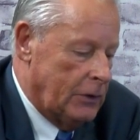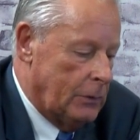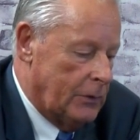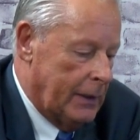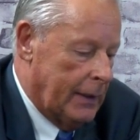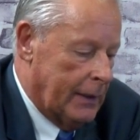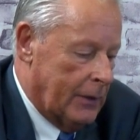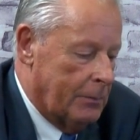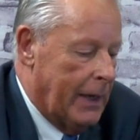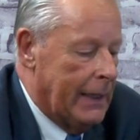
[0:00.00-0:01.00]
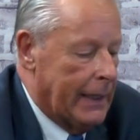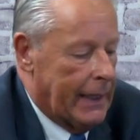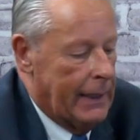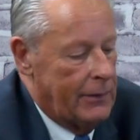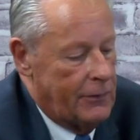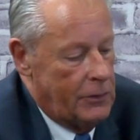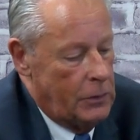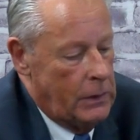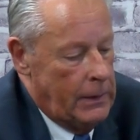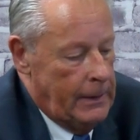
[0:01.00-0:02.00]
you were saying that's mainly geared
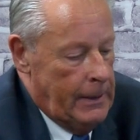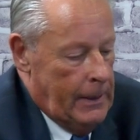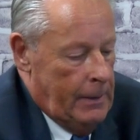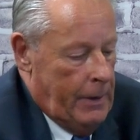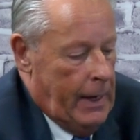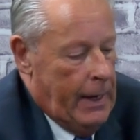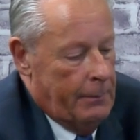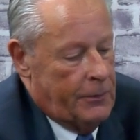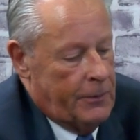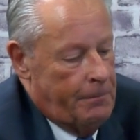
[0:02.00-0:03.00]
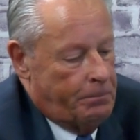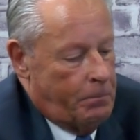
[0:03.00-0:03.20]
to perhaps